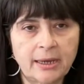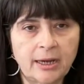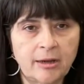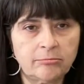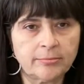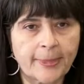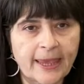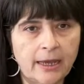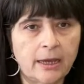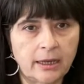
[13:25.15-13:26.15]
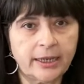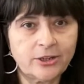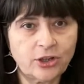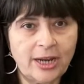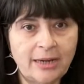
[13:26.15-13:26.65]

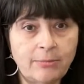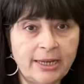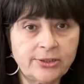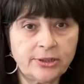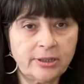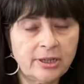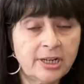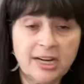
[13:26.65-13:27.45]
KitchenAid mixer.